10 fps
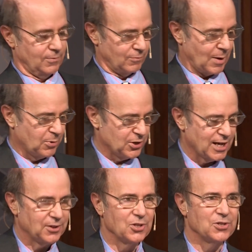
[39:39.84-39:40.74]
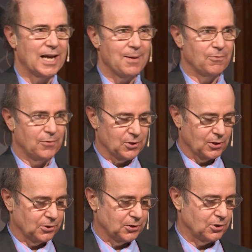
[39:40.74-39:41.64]
represent the same
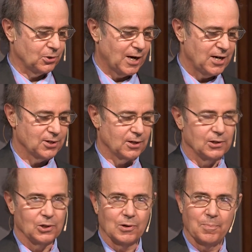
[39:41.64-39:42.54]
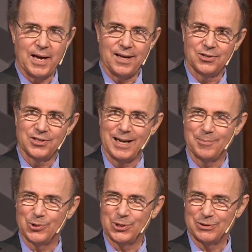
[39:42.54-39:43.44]
physical situation, to obey the
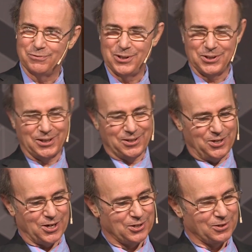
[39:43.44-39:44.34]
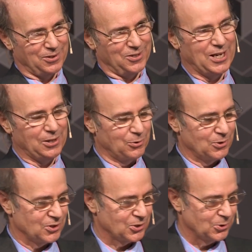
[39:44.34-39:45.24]
same laws of physics just seen
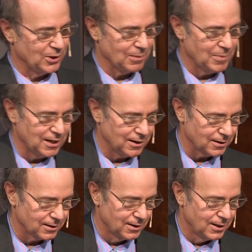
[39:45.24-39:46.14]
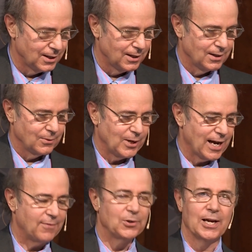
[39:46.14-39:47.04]
through distorting media, we
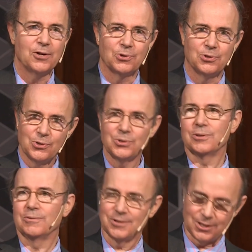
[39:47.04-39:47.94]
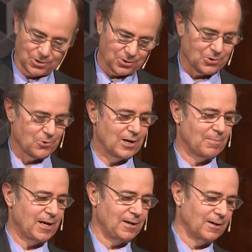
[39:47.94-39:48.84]
have to introduce such
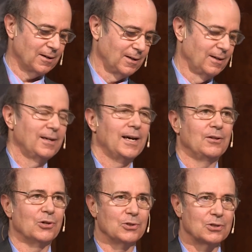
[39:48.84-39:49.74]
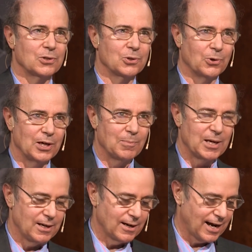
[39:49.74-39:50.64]
distorting media, and those distorting
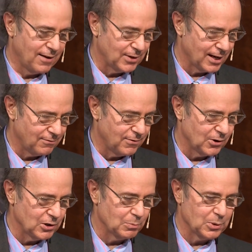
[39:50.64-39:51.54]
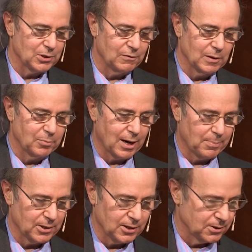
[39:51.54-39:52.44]
media have to have very specific
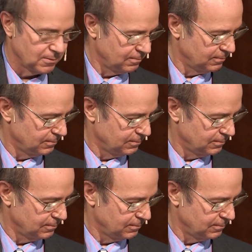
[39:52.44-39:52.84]
properties.